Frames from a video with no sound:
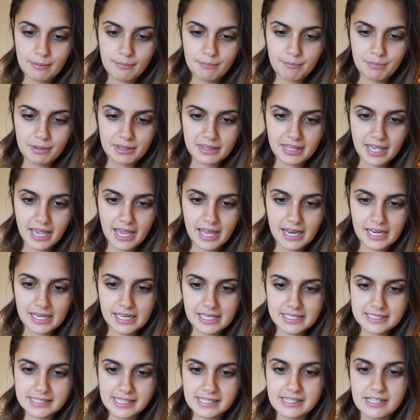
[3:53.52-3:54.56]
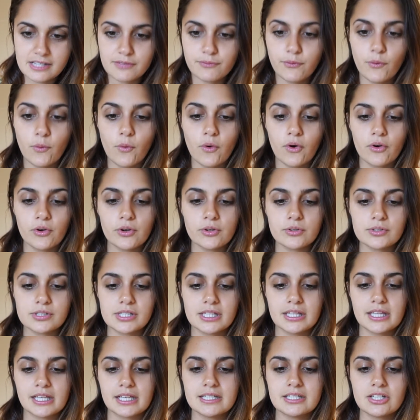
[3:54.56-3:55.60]
But then it says there's 4 oils
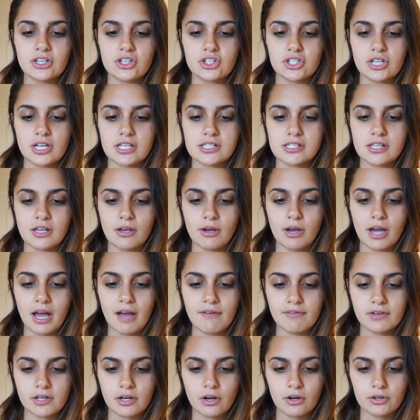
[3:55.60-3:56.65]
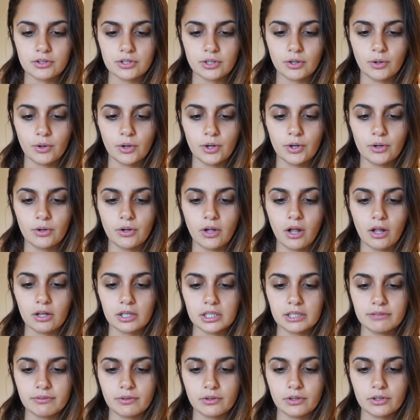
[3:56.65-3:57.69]
in the conditioner. So avocado oil,
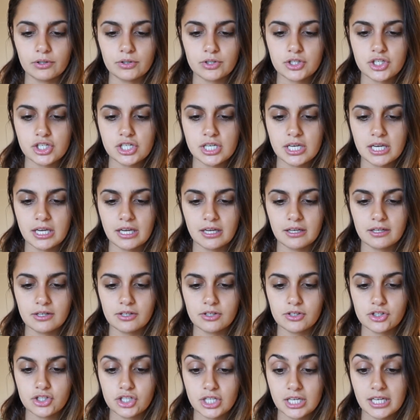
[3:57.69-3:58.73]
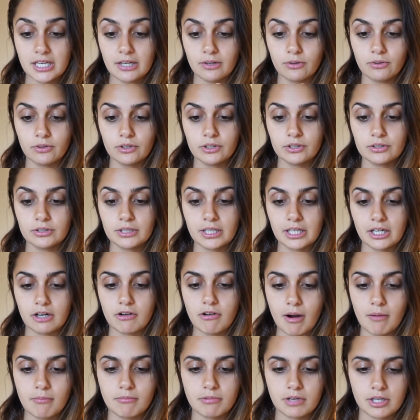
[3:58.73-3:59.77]
olive oil, shea oil and
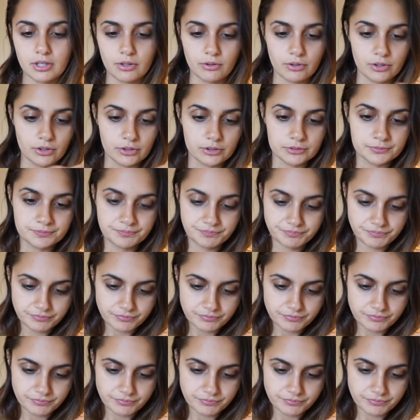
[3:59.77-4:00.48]
cranberry oil.